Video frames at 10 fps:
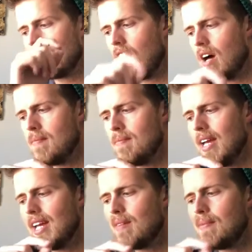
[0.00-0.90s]

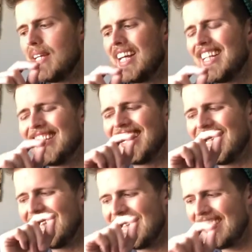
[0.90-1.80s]
Come and be his
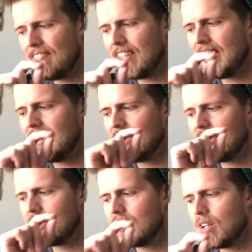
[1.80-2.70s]
living
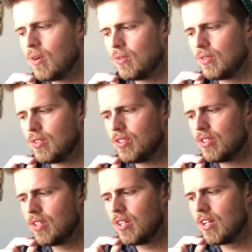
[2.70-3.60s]
stones
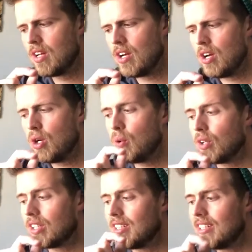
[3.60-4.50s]
who
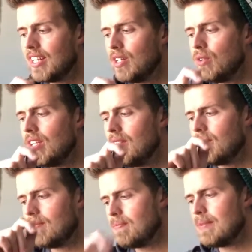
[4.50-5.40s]
are
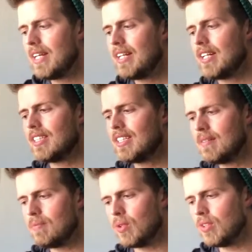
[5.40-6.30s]
continually being
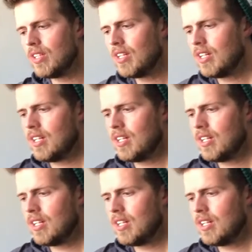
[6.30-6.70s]
assembled